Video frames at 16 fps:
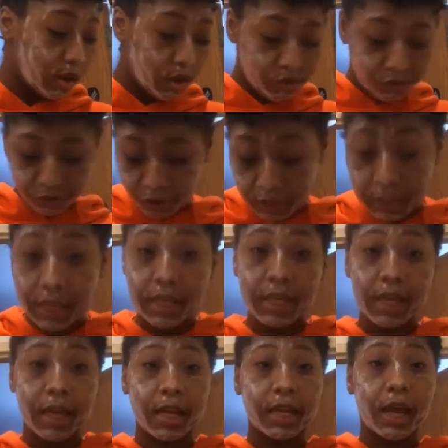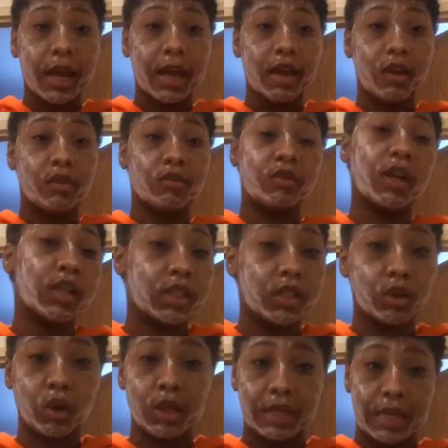freely and I have rugs and
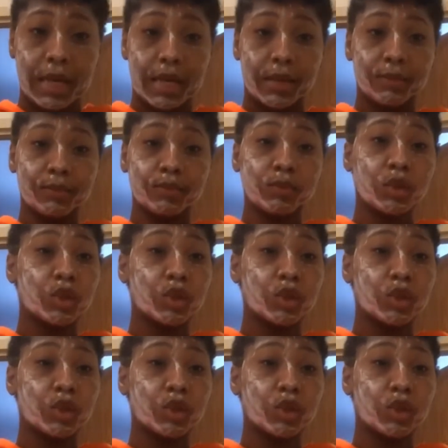all of that.